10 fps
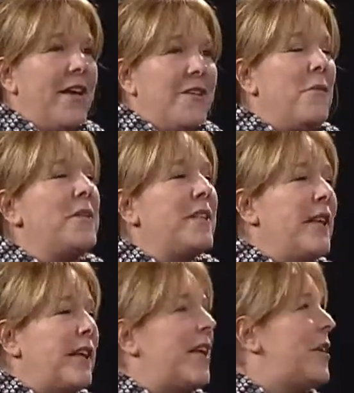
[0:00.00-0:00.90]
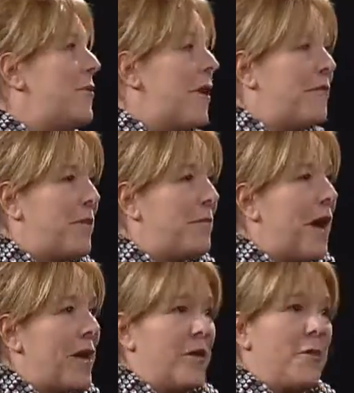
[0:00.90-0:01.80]
no one's going to kick you off the
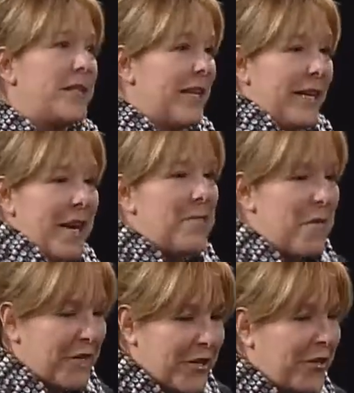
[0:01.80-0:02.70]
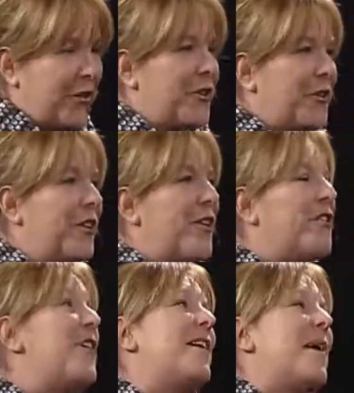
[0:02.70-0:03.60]
bike no one's going to come over and turn your little
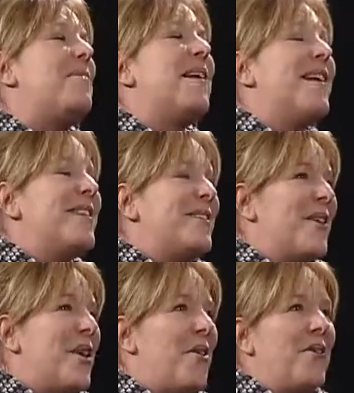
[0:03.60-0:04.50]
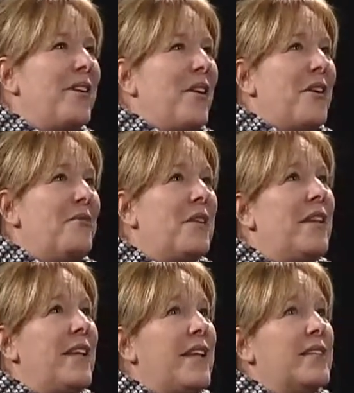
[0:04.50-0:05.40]
thing up yeah. so you know it
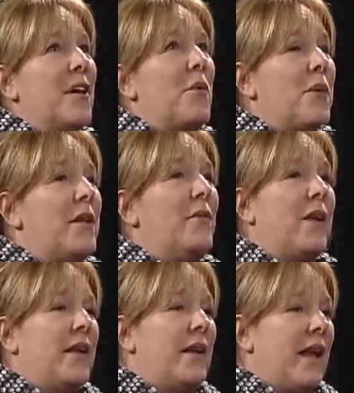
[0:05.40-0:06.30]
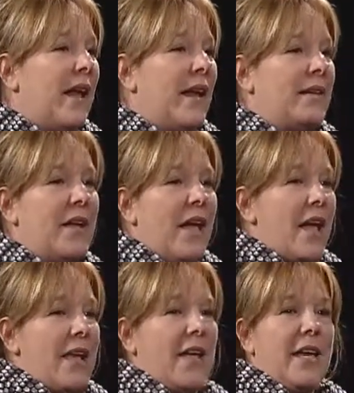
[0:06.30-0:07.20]
really is a win-win and
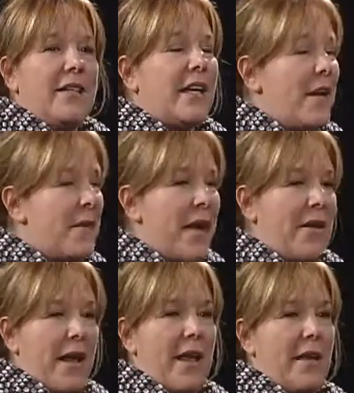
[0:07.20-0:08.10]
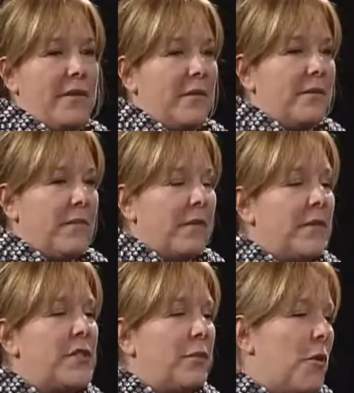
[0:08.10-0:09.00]
you get to come out and
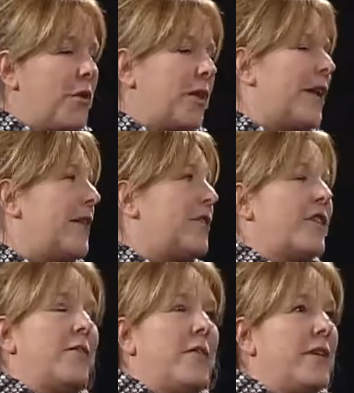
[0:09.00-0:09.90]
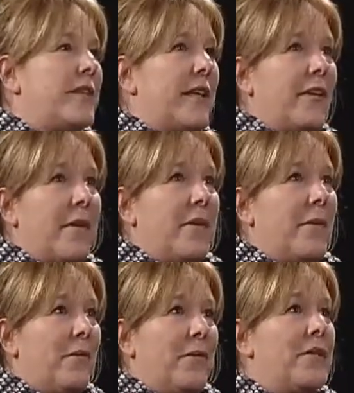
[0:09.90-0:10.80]
support the Cancer Community Center. I
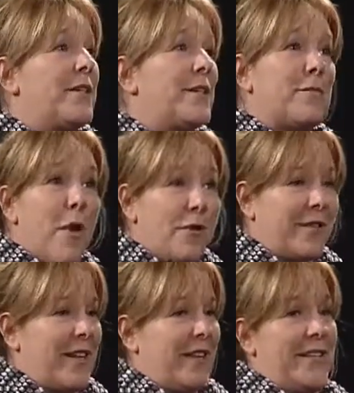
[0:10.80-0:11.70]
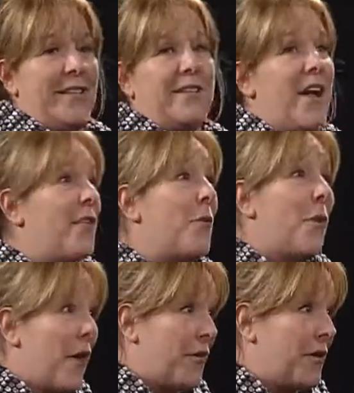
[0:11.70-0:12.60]
mean, this is a small state. This is not the
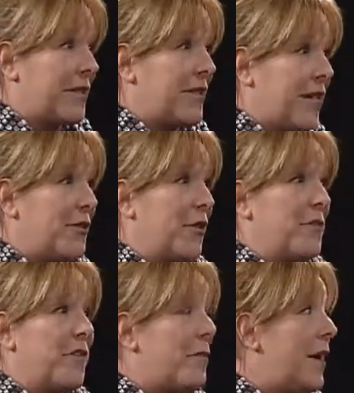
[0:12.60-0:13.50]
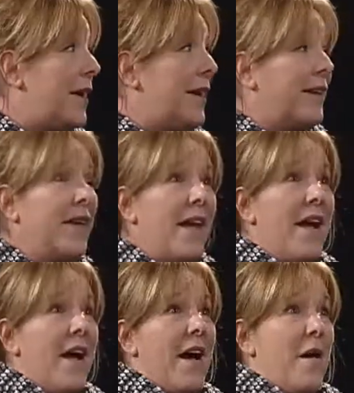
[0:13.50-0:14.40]
wealthiest state in terms of money and
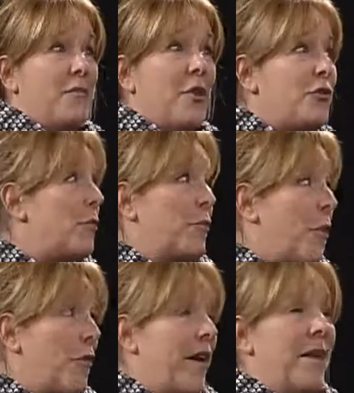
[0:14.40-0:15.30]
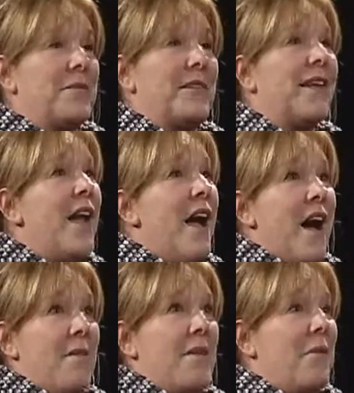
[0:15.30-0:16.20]
um, social programs. And
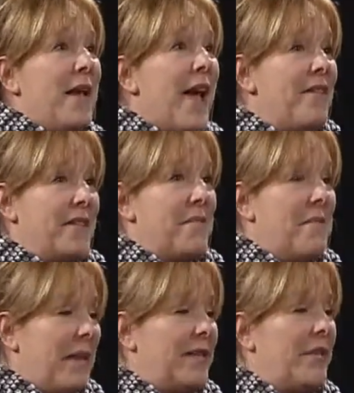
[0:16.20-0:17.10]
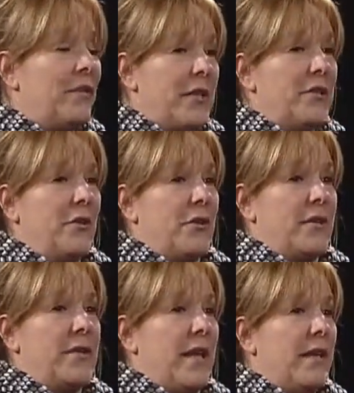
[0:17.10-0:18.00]
I mean, we have this amazing
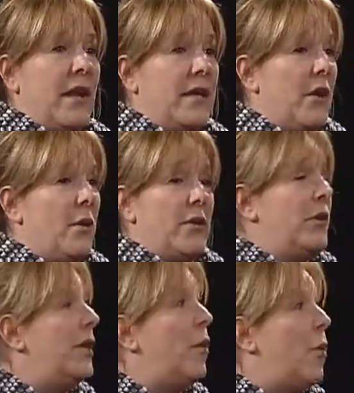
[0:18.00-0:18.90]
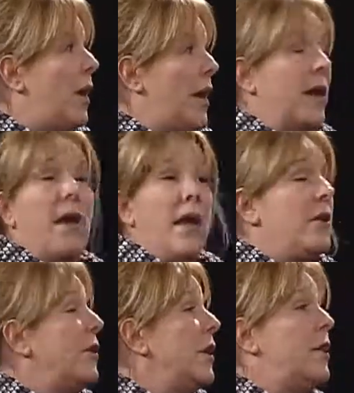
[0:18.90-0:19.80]
resource that, you know you need a wig,
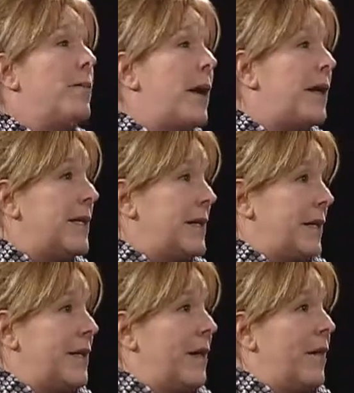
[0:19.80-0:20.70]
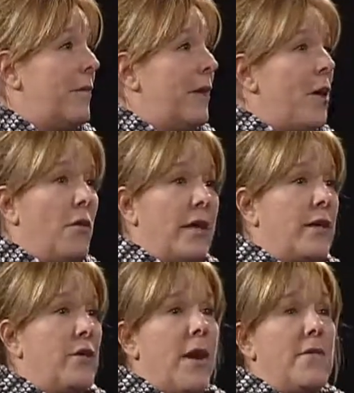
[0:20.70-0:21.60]
you need the buddy system, you know, mm -hmm.
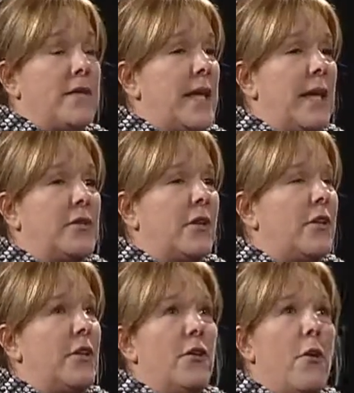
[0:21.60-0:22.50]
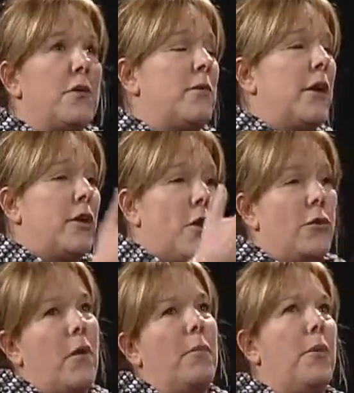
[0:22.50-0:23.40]
like you have this cancer and you don't always want to
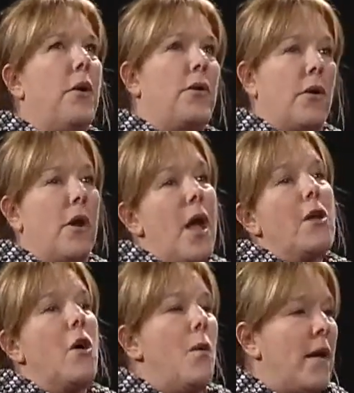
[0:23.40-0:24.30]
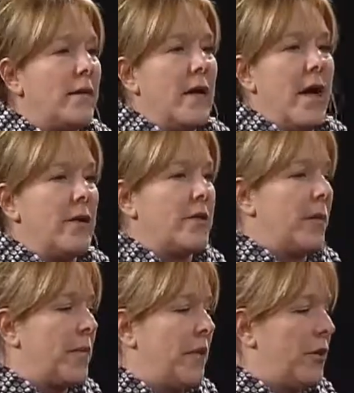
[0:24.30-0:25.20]
go to a book or go online or
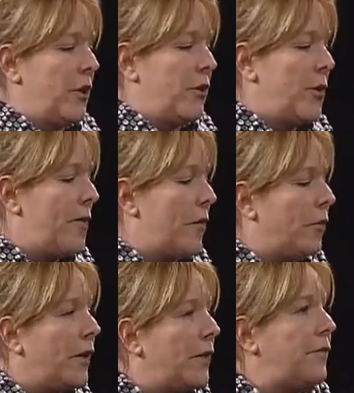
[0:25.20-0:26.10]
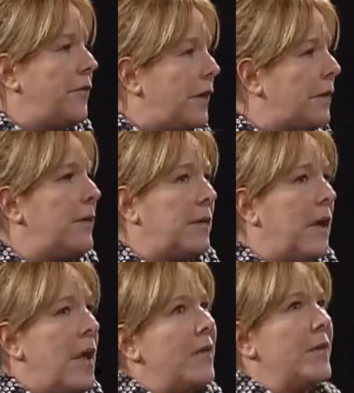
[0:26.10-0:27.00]
something. You know, you have a real
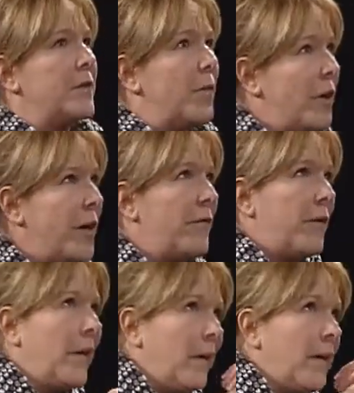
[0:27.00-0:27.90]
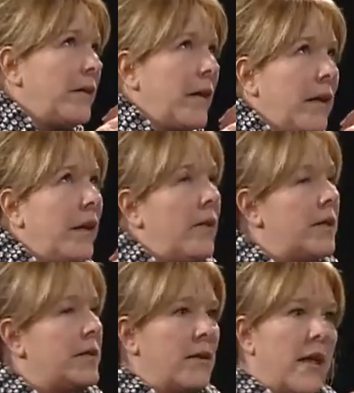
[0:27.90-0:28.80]
feeling. This morning I'm feeling this thing, you know,
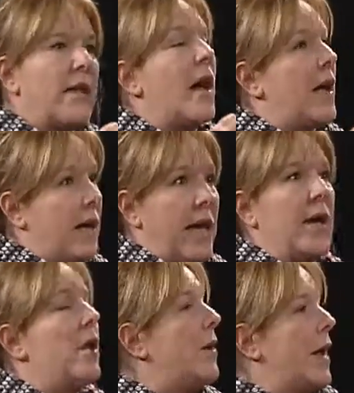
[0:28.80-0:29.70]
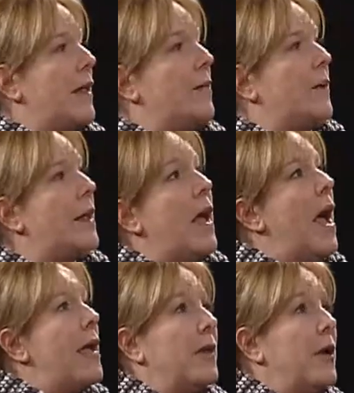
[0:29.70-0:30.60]
and mm -hmm. they're mm-hmm. like, I get it. Okay, let me.
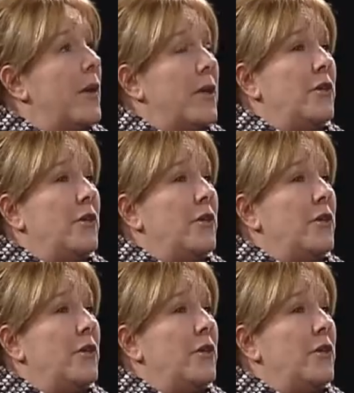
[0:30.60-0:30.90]
you know what?